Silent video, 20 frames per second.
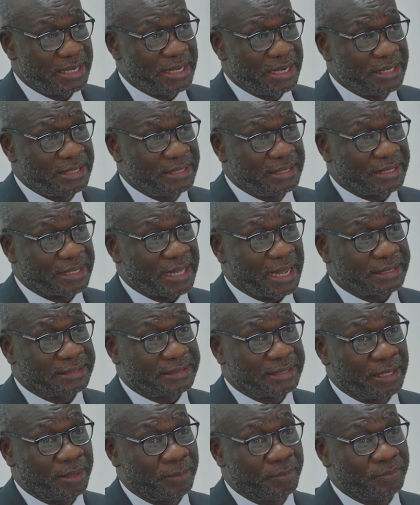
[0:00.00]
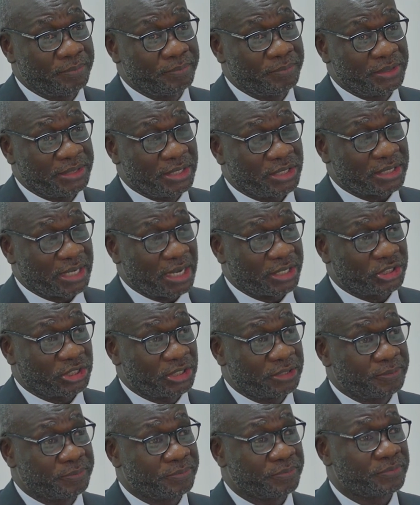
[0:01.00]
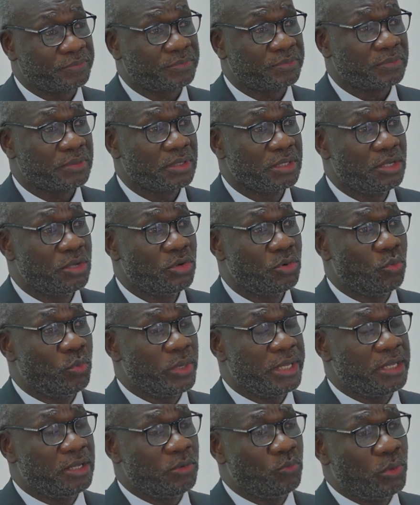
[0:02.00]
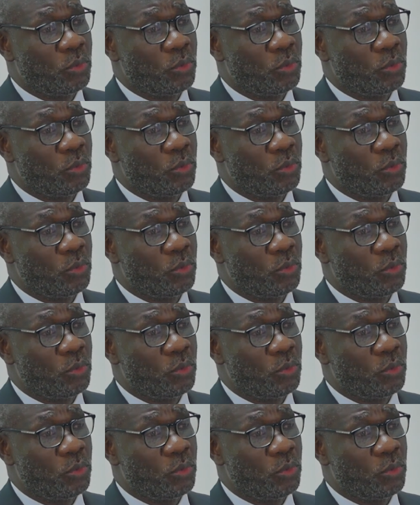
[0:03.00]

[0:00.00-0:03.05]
in that discussion. We